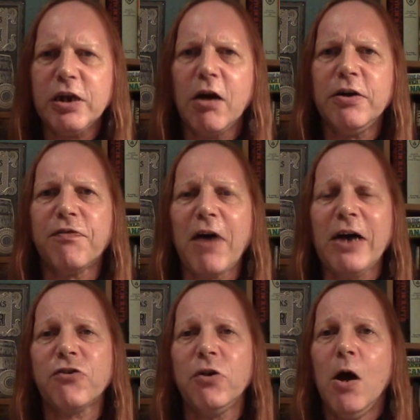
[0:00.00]
kind of
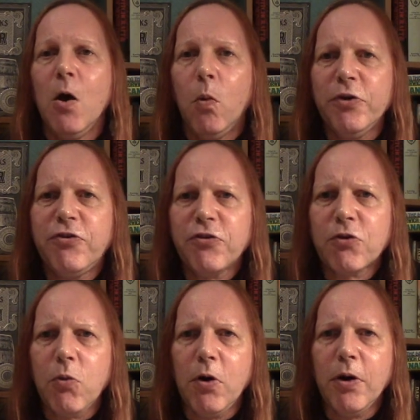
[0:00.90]
fashion, which is
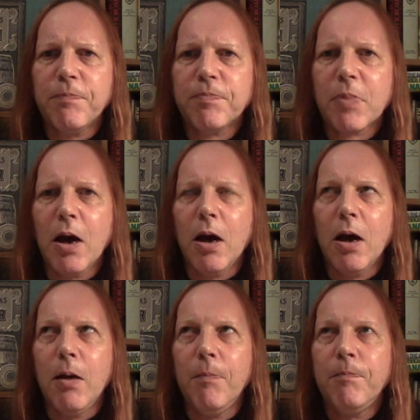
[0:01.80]
quite,
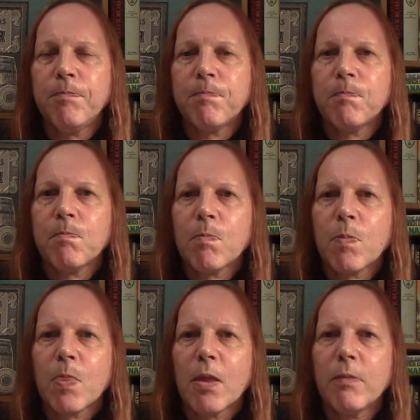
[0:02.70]
um,
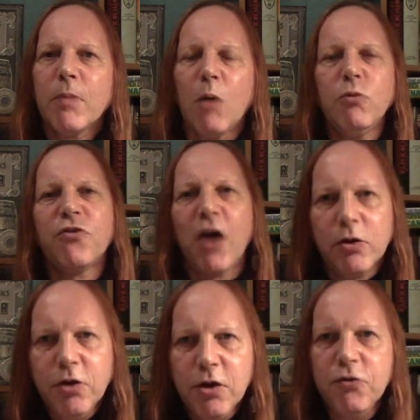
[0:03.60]
I wouldn't say
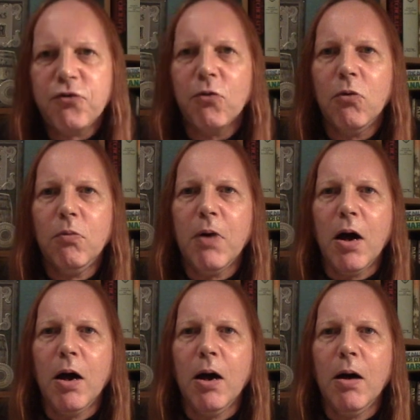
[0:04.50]
unusual,
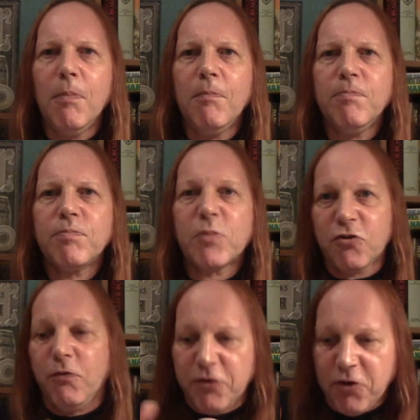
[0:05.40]

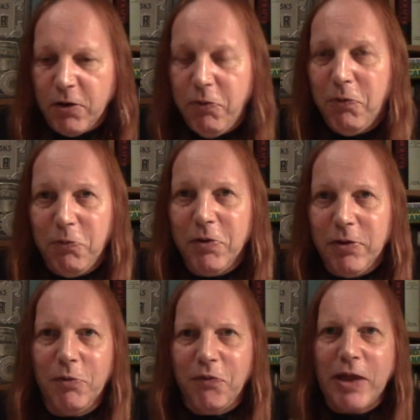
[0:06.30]
because um, obviously
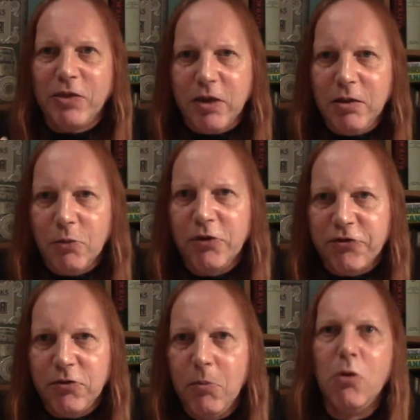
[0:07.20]
we've had the, the
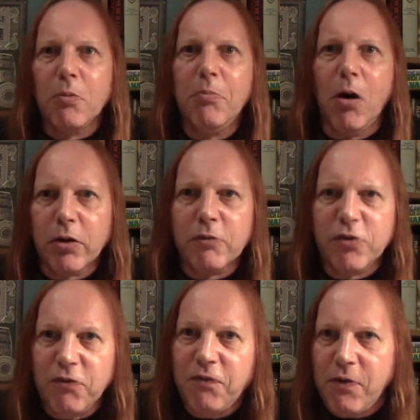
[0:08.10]
Wilson and Morgan bottling,
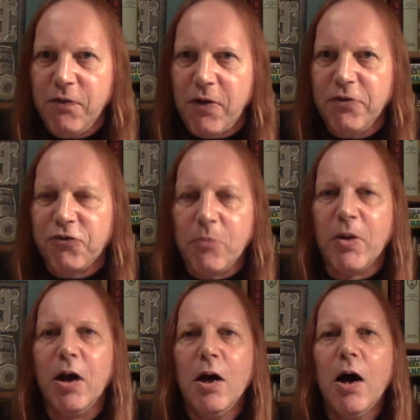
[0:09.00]
which is very, very
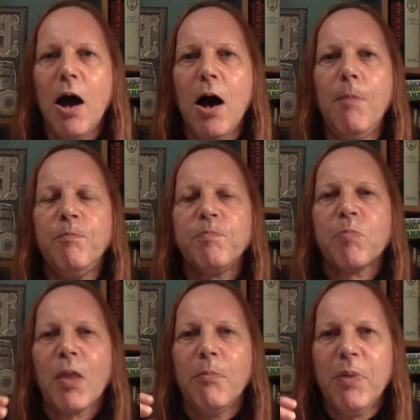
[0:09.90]
similar. Um,
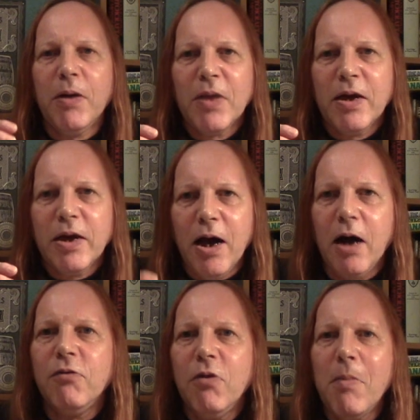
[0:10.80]
but
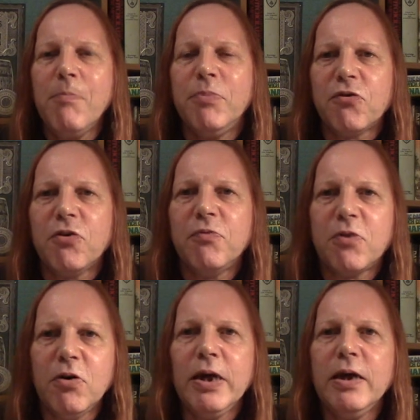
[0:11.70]
I remember sort
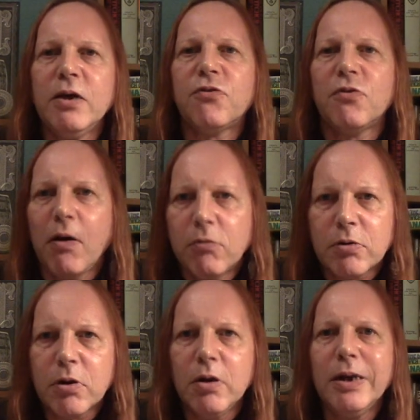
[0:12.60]
of Caol Ila, sort of
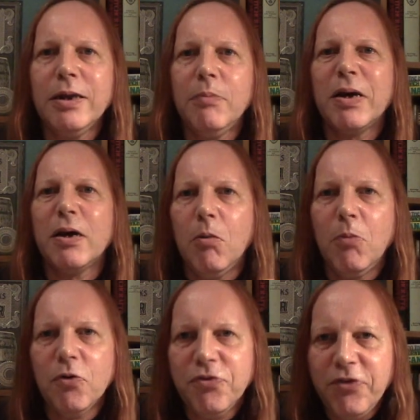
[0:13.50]
older Caol Ila, being a lot
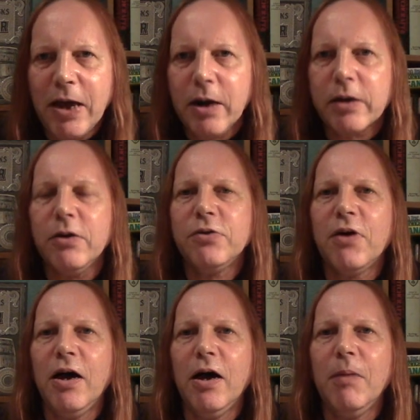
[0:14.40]
more delicate,
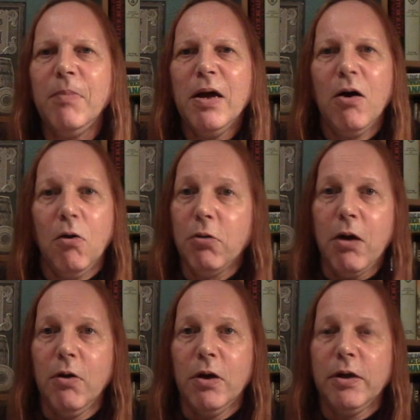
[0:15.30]
um,
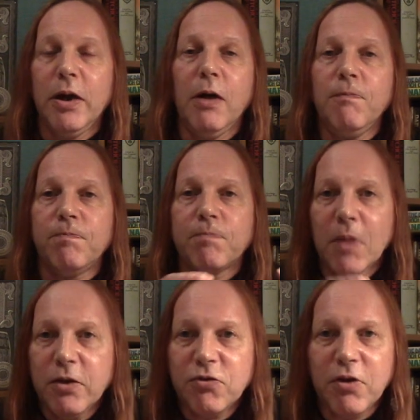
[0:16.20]
although, you know,
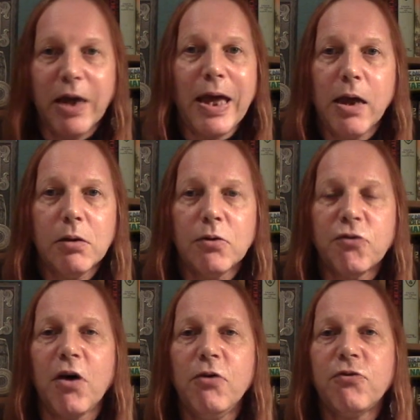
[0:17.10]
it, again,
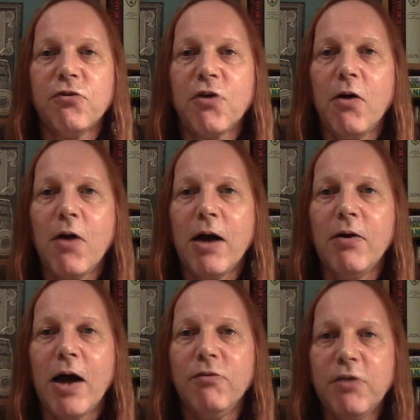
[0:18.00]
just goes to show
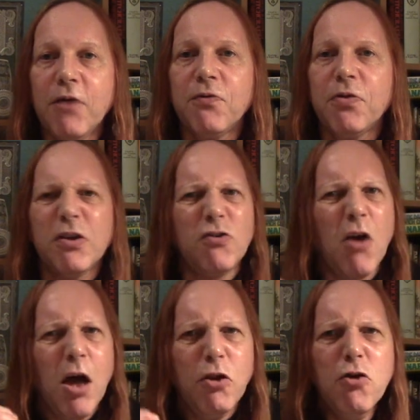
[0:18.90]
how, how different things are.
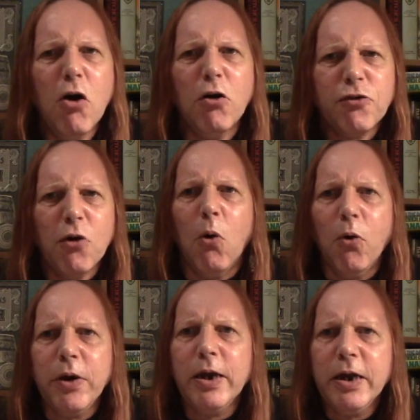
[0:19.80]
Not as
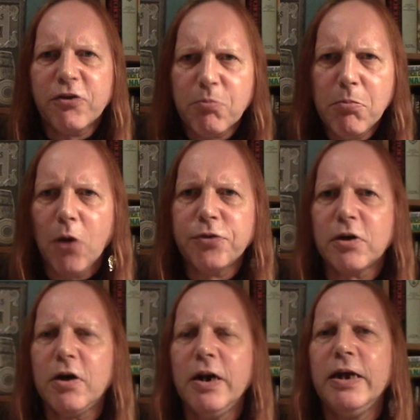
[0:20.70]
oily as
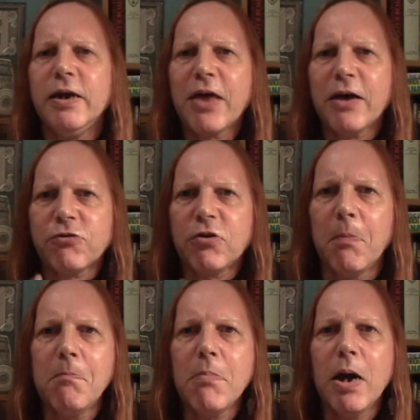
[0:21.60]
modern Caol Ila. That's the
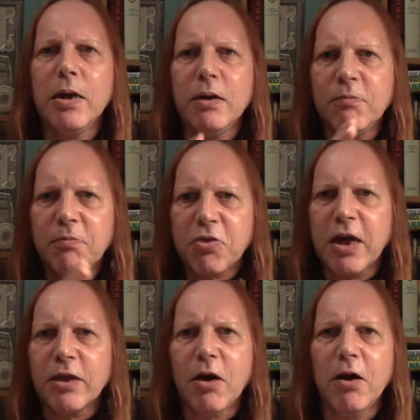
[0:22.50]
main
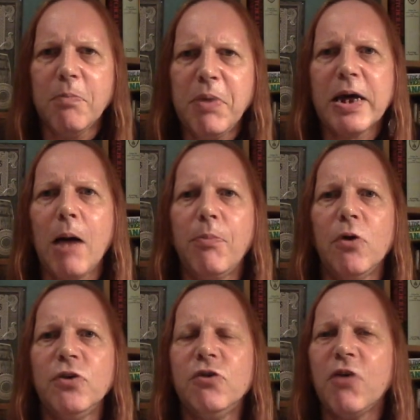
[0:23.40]
thing that I pick up
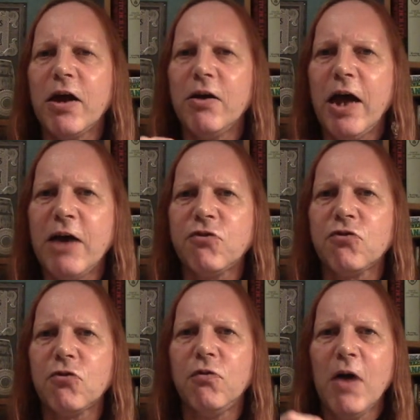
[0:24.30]
on this. It has
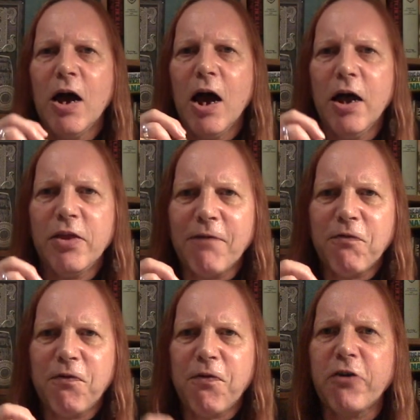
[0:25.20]
a sort of uh,
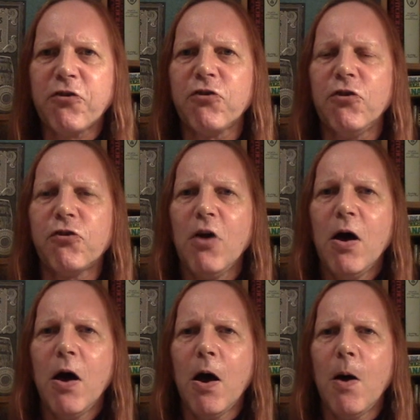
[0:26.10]
that freshness,
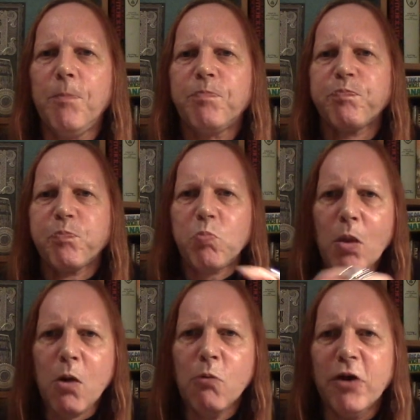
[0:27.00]
um,
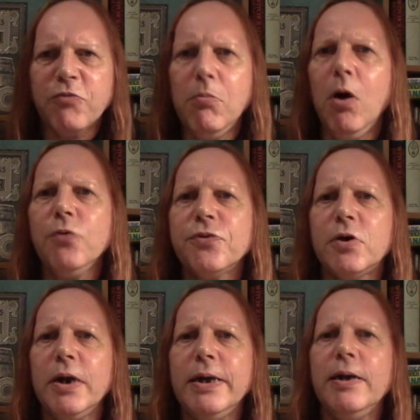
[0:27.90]
whereas modern
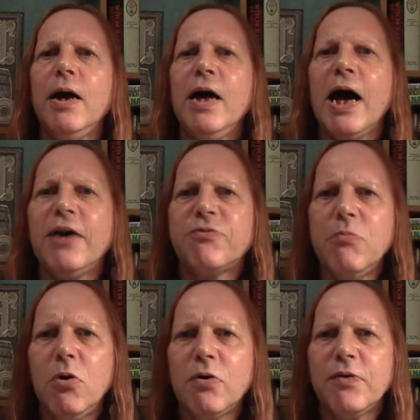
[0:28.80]
Caol Ila has
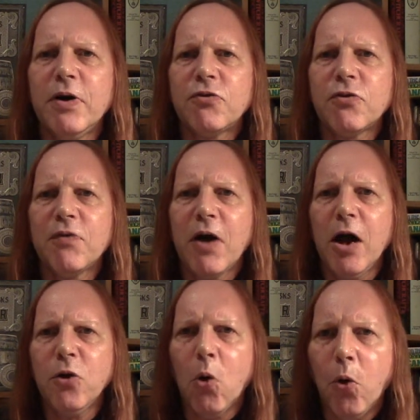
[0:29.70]
more of a sort of a,
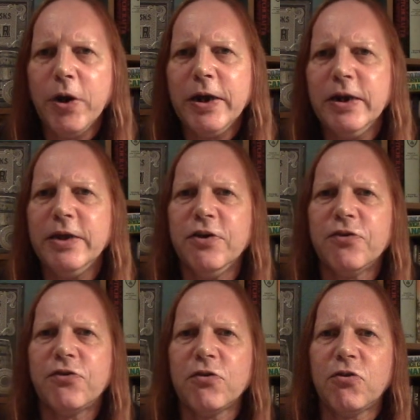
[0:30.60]
an
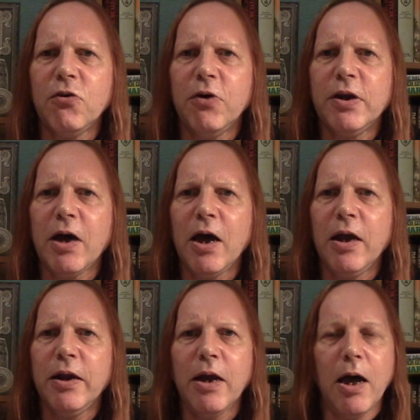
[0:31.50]
oiliness to it.
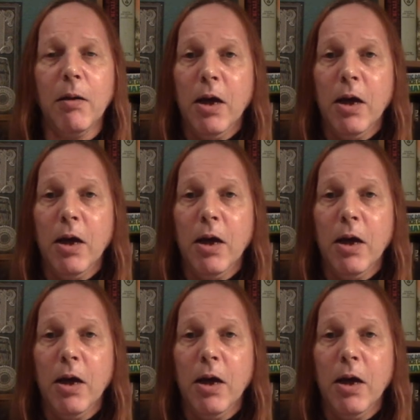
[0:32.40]
And uh,